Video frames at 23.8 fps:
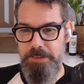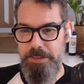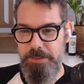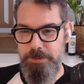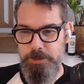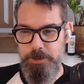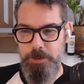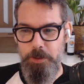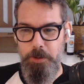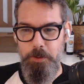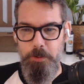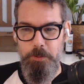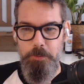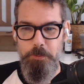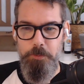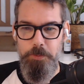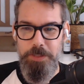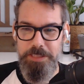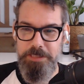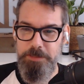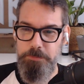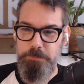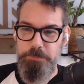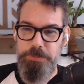show
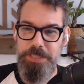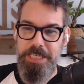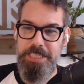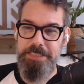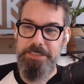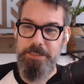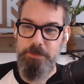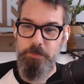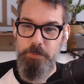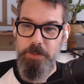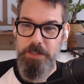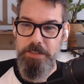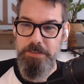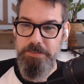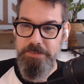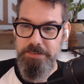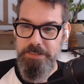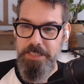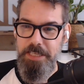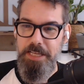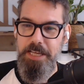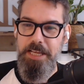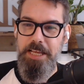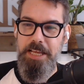which brand it was,